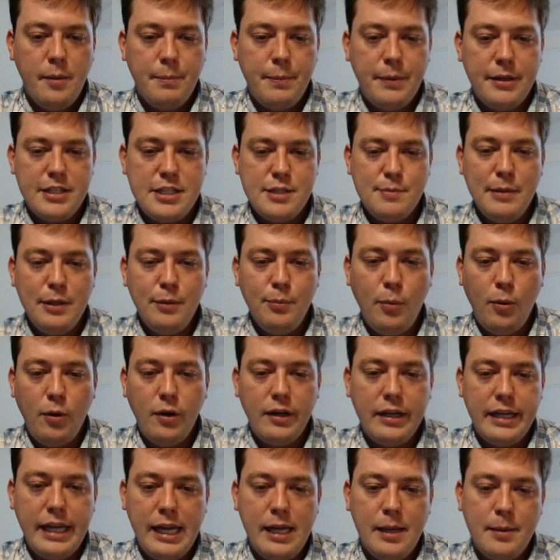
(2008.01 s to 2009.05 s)
But
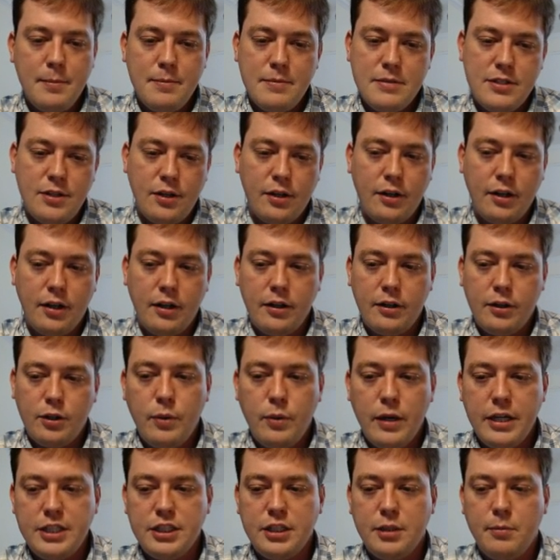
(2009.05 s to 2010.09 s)
Smith-Morra games are
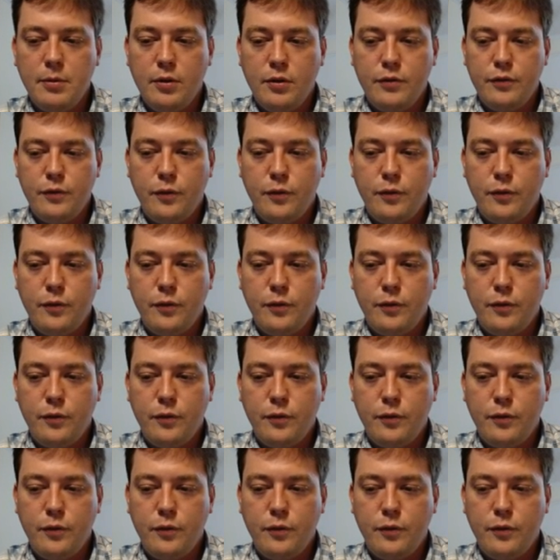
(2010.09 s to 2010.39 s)
questionable